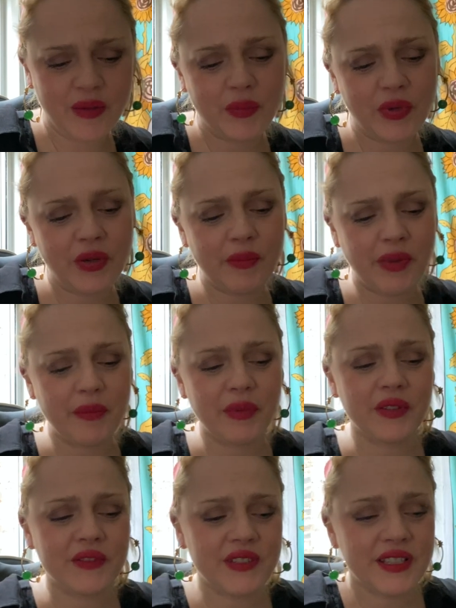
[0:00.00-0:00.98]
Bear in mind, my
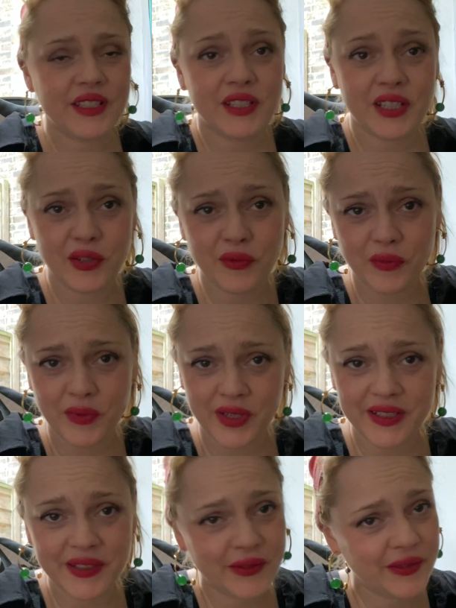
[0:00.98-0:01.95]
loves, these are general
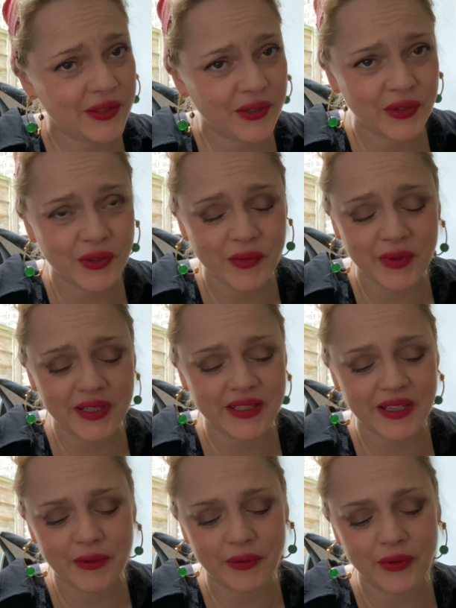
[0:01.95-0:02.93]
readings, so it's not going to
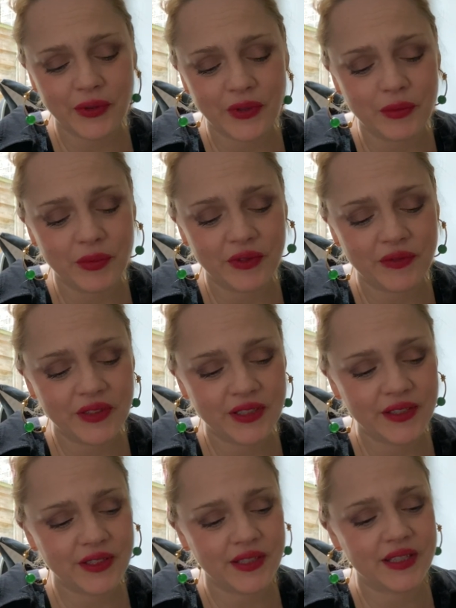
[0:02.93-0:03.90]
resonate with all of you, but if it
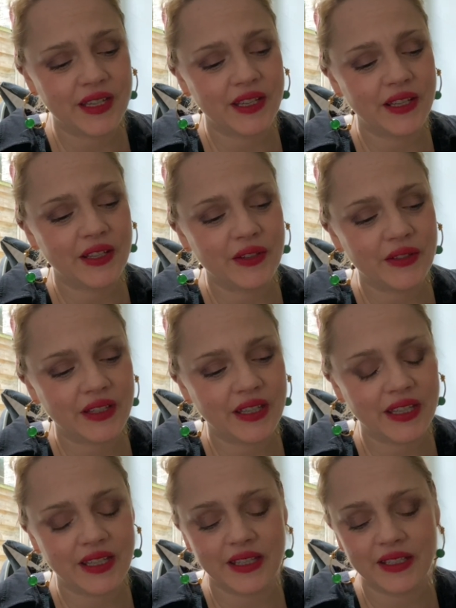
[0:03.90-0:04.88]
does, take a look
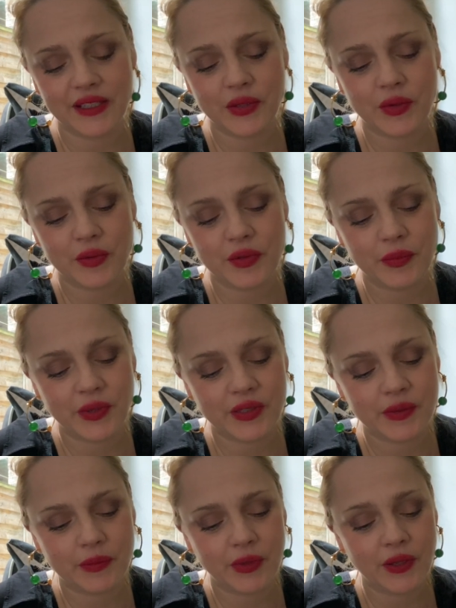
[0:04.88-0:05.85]
in the description
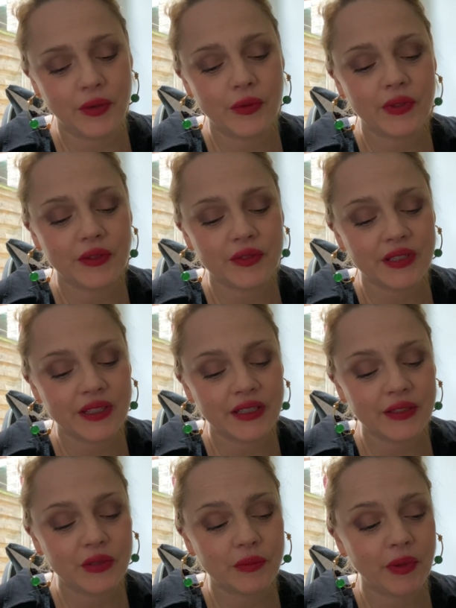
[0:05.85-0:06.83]
box below. There's a
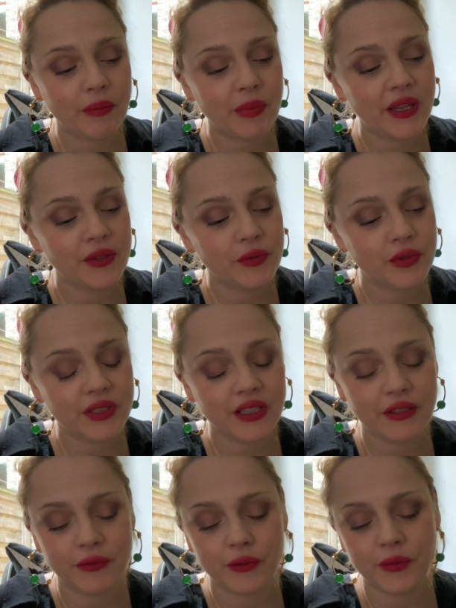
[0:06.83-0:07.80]
link to my
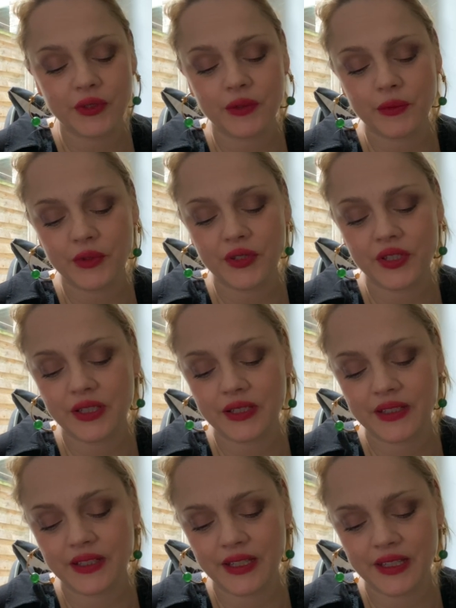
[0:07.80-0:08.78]
Patreon if you want to watch
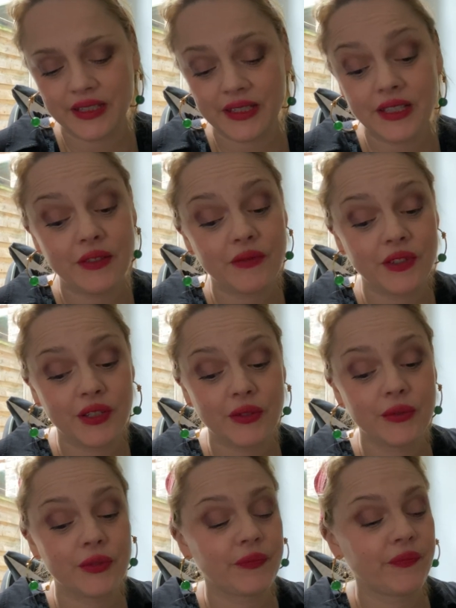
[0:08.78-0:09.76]
extended
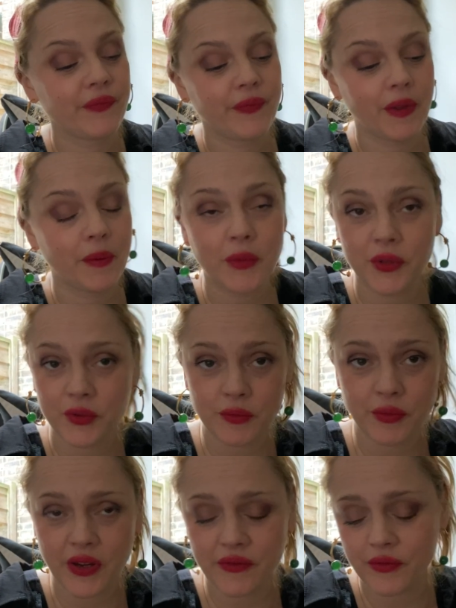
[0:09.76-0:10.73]
videos. I'm not doing
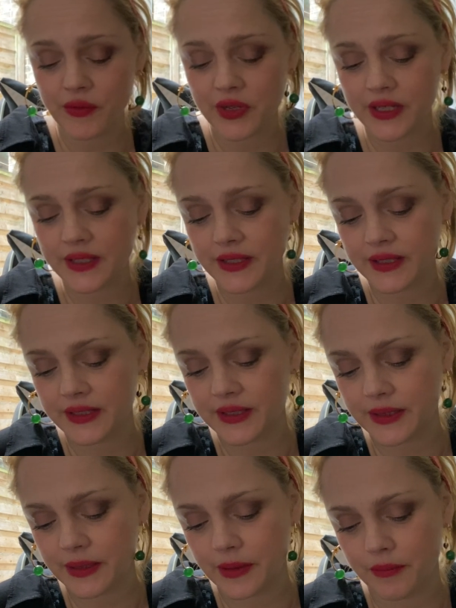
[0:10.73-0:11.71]
private readings at this
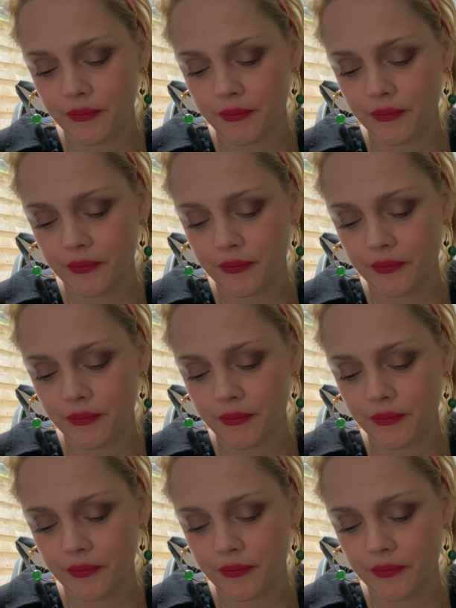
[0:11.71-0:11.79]
time.